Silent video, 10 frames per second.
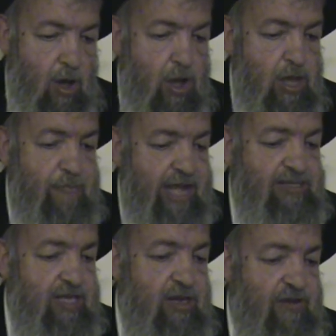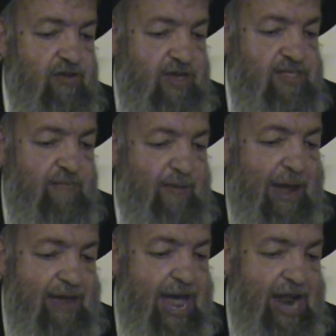Hayabesa Livnai nice. So
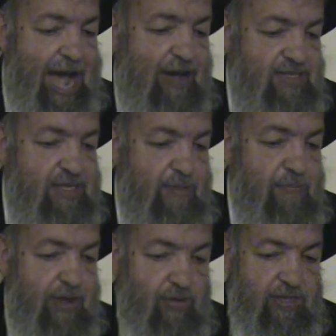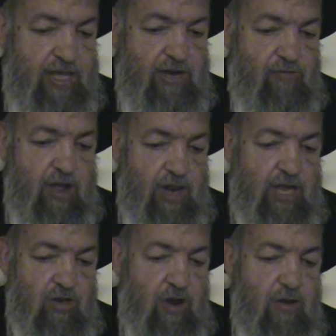Barry had a house to be built, Gidrai
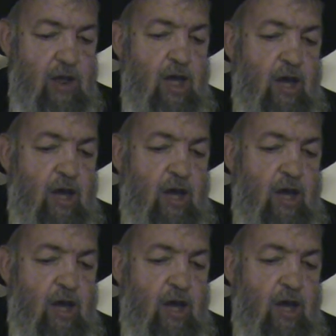Ligdar,